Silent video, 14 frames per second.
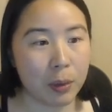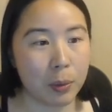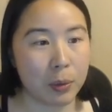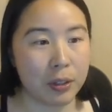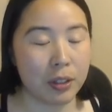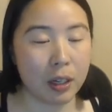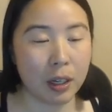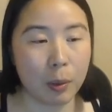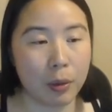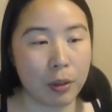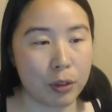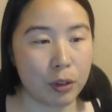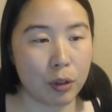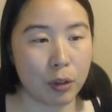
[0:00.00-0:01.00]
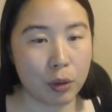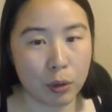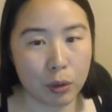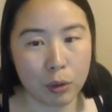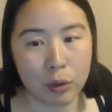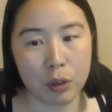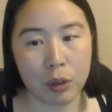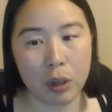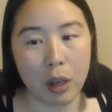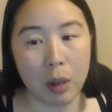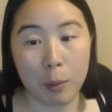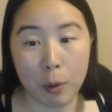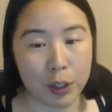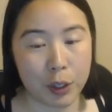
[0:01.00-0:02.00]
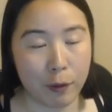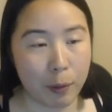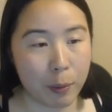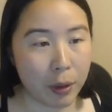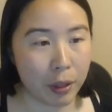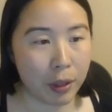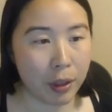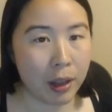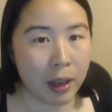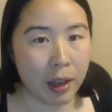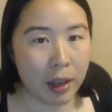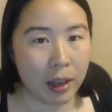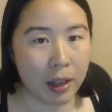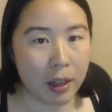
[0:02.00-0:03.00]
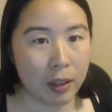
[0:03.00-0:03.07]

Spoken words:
So he was stuck with this huge mortgage every month.